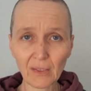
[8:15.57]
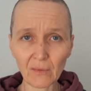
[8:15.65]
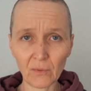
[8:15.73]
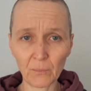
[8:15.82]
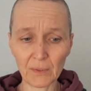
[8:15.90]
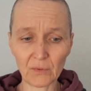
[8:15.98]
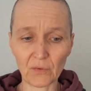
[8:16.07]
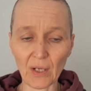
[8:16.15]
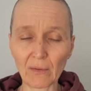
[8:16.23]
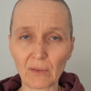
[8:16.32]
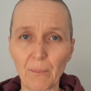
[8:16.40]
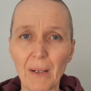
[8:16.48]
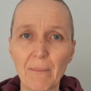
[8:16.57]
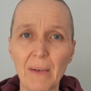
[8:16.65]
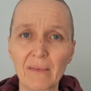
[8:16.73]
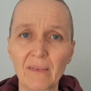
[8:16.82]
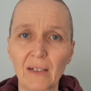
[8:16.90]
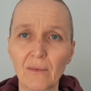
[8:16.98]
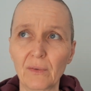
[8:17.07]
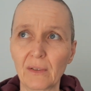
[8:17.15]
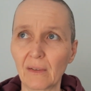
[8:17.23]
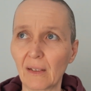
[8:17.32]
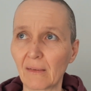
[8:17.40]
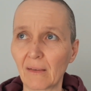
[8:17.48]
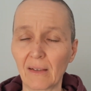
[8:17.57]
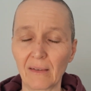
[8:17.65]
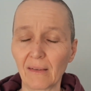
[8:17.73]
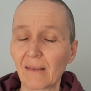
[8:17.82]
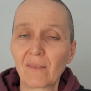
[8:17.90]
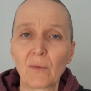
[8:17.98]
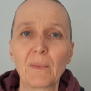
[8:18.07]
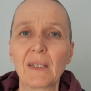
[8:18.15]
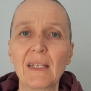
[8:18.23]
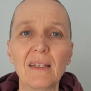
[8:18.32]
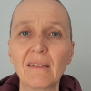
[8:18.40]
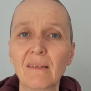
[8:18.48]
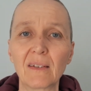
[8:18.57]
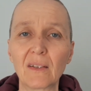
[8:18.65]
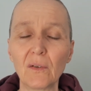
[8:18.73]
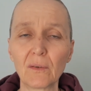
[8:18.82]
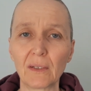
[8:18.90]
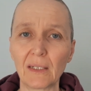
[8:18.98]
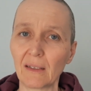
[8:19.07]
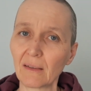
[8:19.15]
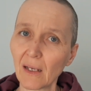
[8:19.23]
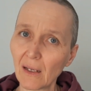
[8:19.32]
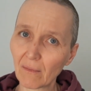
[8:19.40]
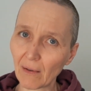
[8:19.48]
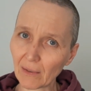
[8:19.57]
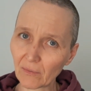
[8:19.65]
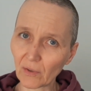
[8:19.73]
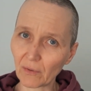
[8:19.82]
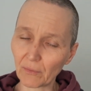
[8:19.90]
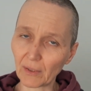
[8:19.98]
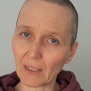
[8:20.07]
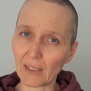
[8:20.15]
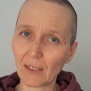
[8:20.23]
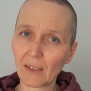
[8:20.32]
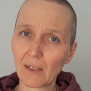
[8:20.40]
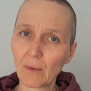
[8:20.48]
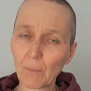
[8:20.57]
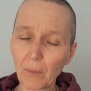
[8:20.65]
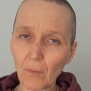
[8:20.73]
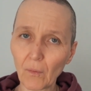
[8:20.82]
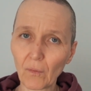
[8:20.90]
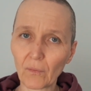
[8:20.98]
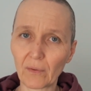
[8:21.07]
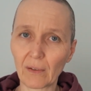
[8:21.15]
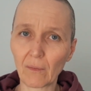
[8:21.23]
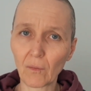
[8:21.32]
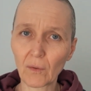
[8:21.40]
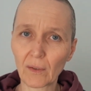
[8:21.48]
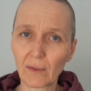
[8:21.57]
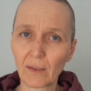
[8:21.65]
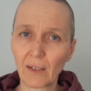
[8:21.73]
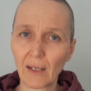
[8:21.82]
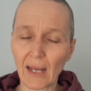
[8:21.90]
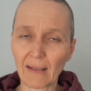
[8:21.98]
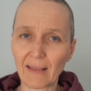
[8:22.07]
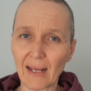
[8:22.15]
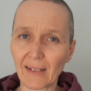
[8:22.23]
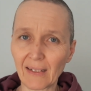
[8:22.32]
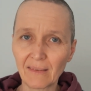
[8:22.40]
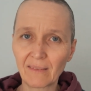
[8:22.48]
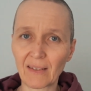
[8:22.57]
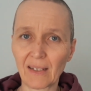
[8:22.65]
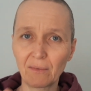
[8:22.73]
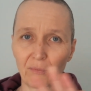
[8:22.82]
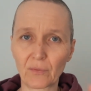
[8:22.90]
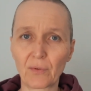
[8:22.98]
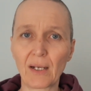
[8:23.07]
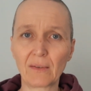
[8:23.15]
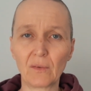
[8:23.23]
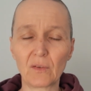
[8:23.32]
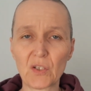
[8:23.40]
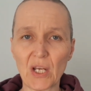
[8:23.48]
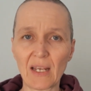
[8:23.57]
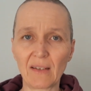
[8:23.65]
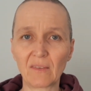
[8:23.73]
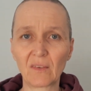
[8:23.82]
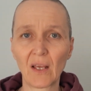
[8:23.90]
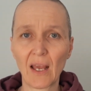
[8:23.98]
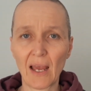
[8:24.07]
So much doubt about myself and so many insecurities. Actually really pause and look at that, instead of trying to chase